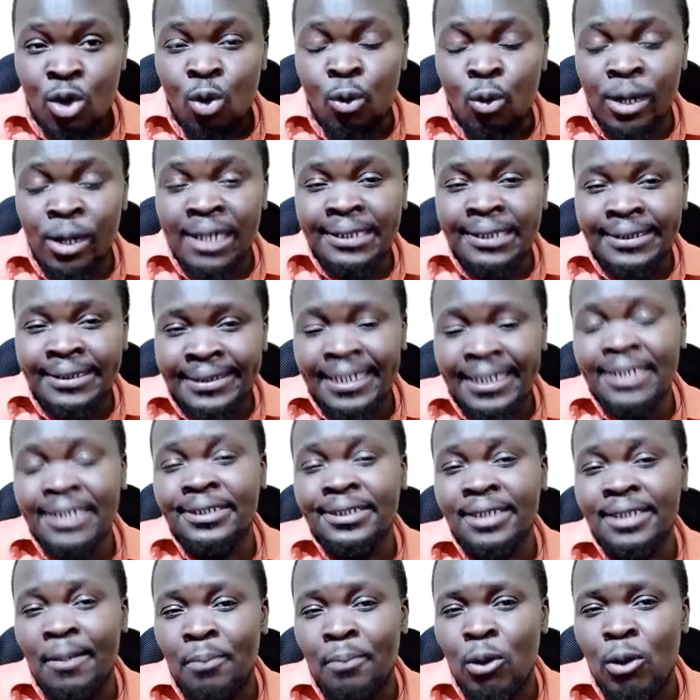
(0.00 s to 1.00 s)
will still
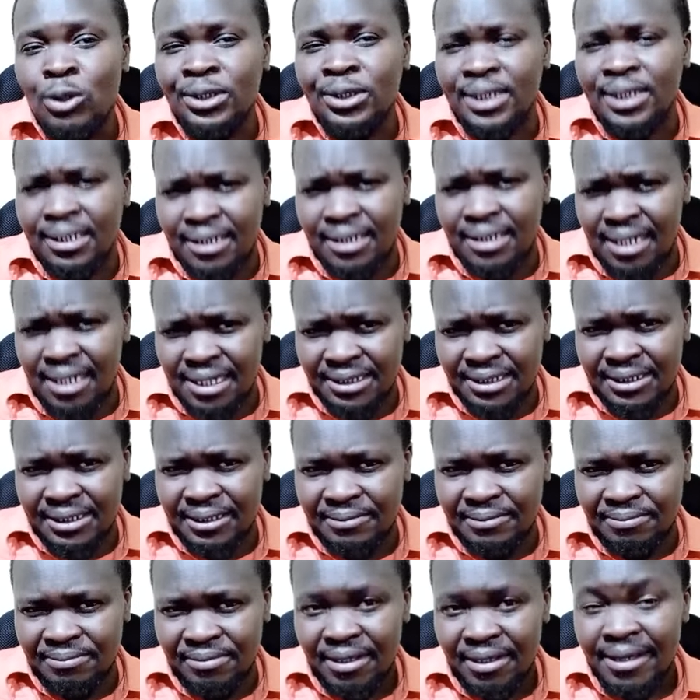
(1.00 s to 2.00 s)
support
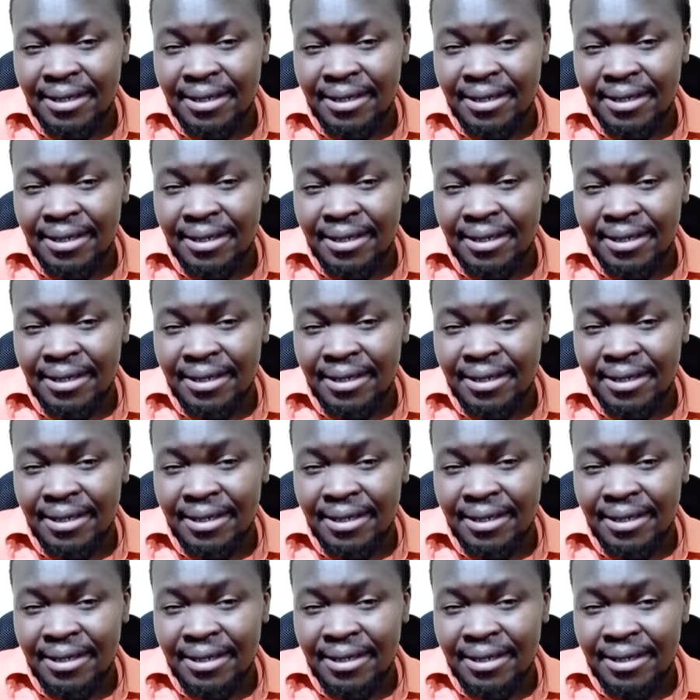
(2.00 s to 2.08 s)
Sakaja.